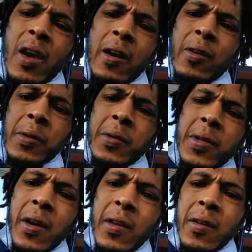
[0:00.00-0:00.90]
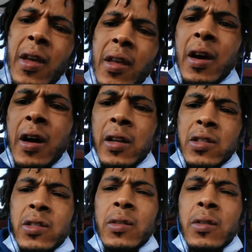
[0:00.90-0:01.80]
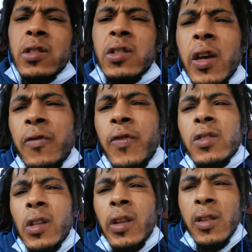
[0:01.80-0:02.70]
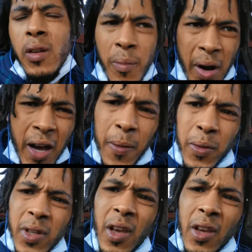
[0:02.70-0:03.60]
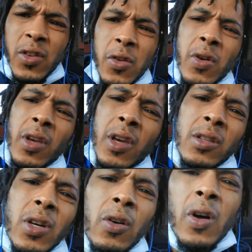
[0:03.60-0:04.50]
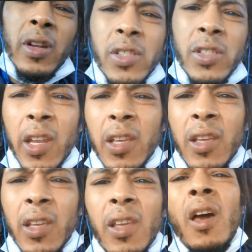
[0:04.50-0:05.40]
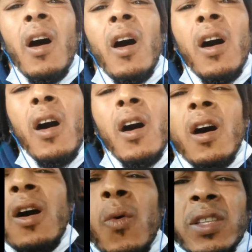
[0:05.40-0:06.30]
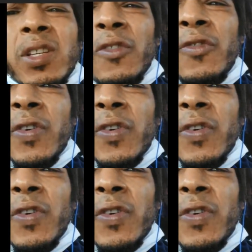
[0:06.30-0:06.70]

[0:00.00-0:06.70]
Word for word: don't know what to tell you. Uh, just, just stay vigilant in your Bibles so you can get a total understanding. Uh, watch out for the